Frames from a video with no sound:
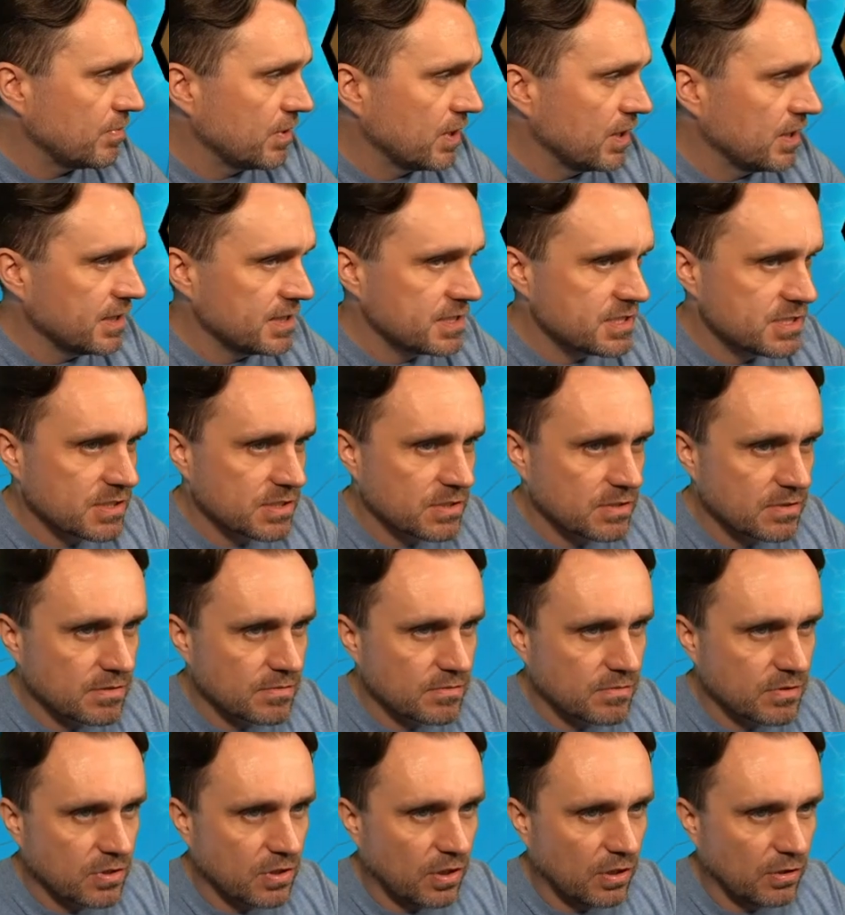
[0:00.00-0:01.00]
but it's
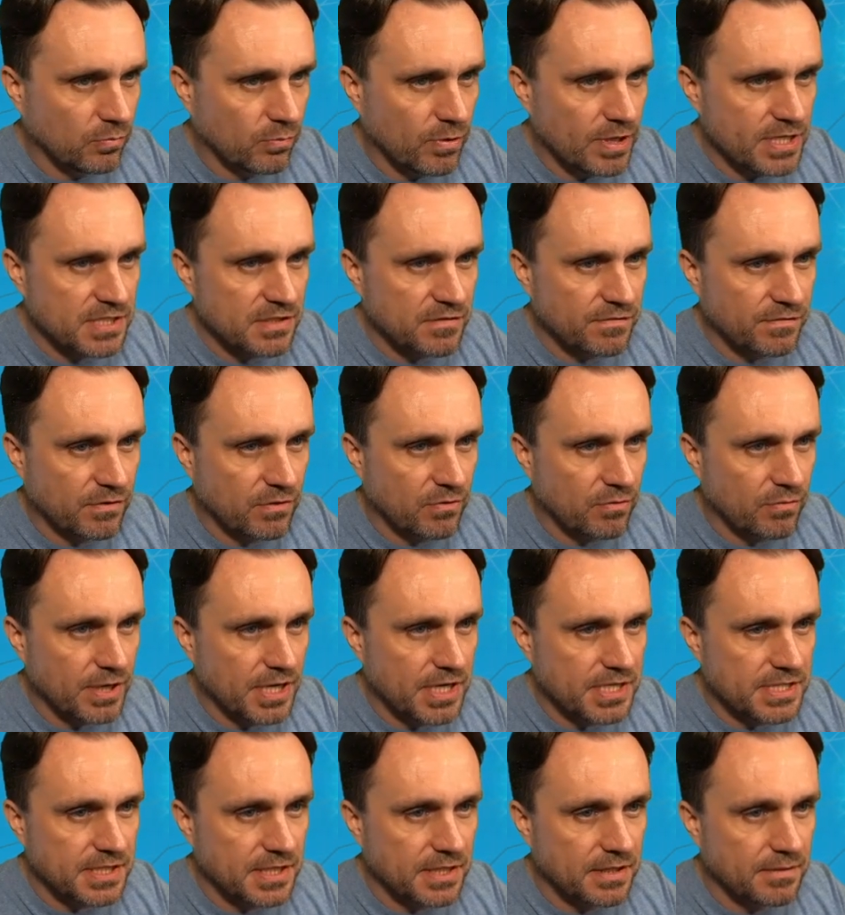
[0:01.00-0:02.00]
called Risk for a
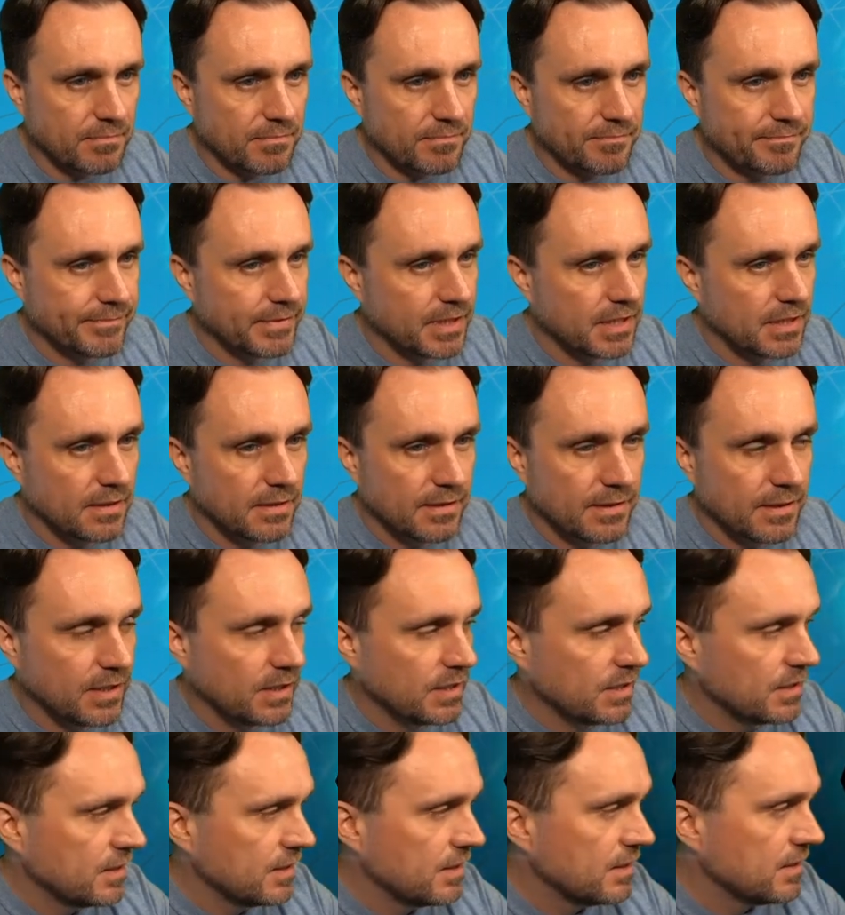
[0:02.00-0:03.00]
reason.
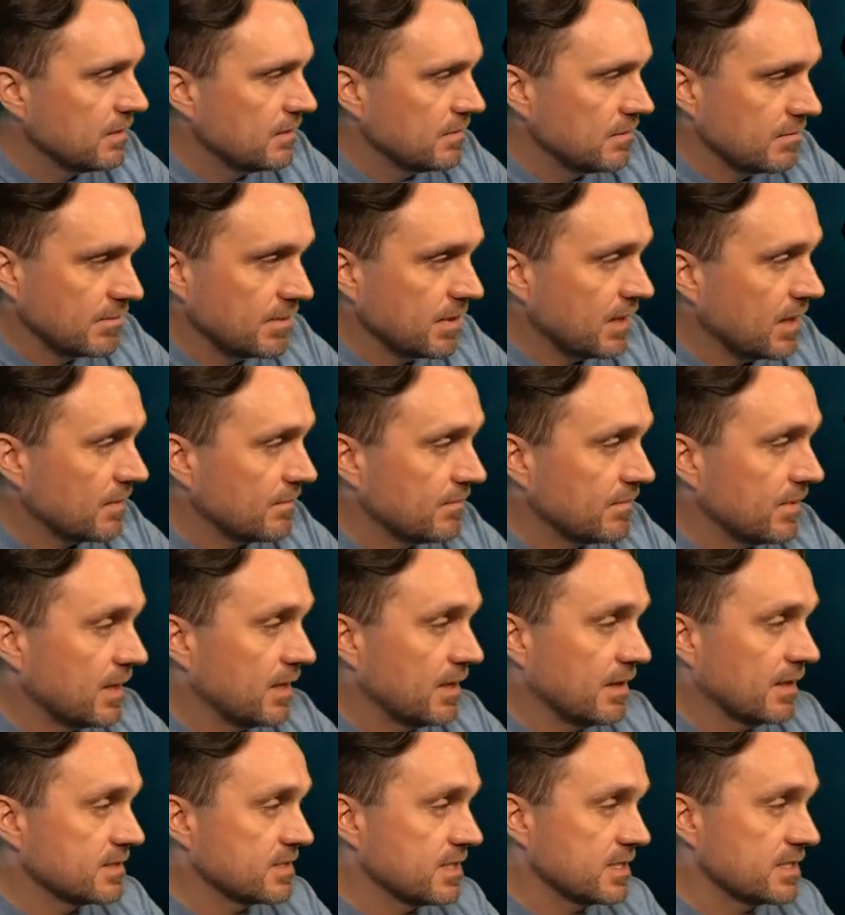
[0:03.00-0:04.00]
Yeah,
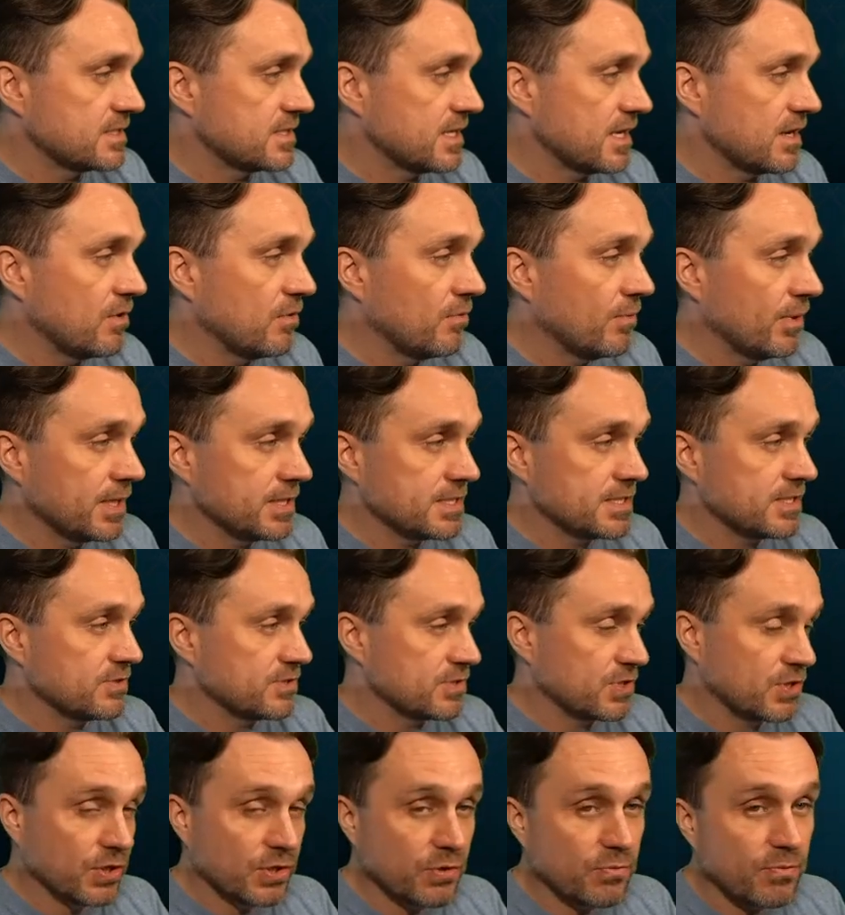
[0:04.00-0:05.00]
and as I say always, there's
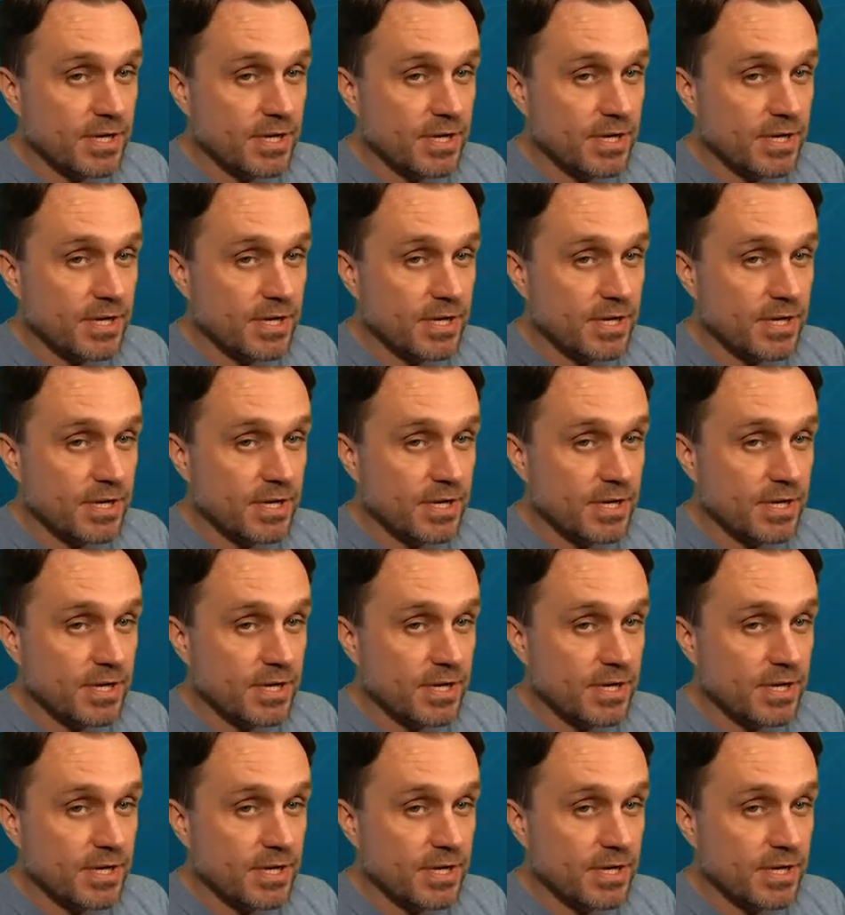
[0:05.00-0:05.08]
good